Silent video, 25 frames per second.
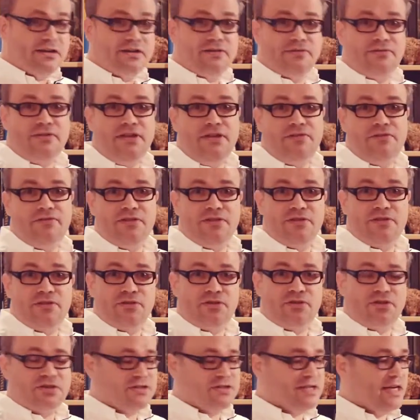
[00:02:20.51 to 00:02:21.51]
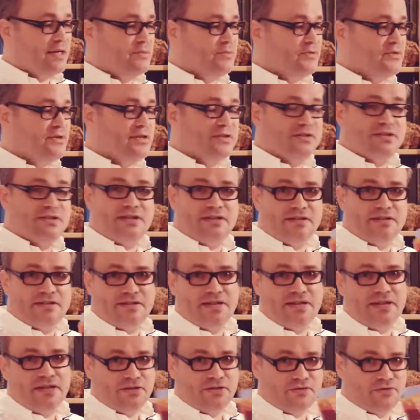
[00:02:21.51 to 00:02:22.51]
If even the New York Times doesn't
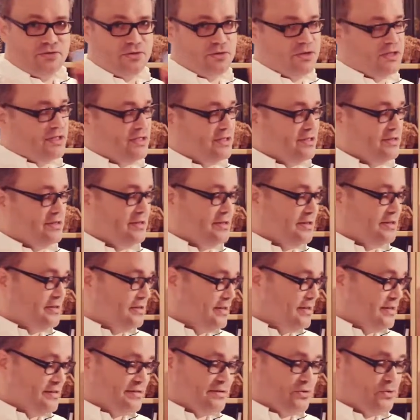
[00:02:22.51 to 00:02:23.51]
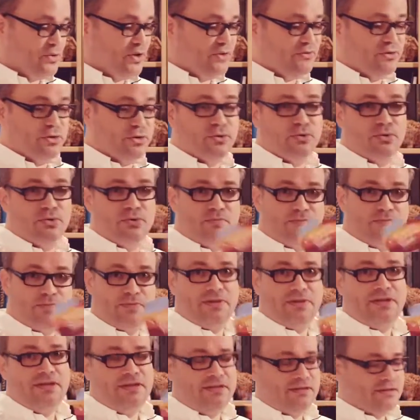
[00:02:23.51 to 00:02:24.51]
understand it fully and does a review,
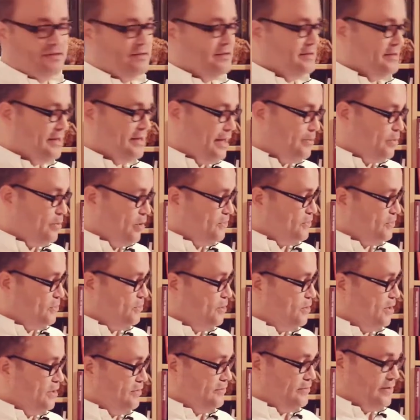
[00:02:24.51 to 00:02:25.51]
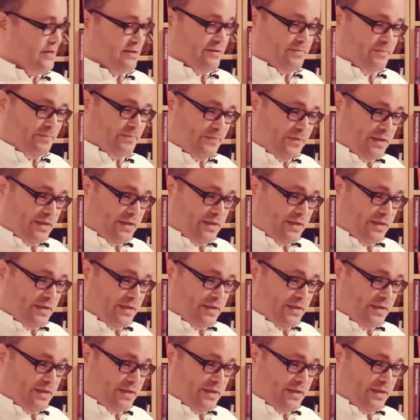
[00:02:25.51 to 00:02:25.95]
I'm also qualified.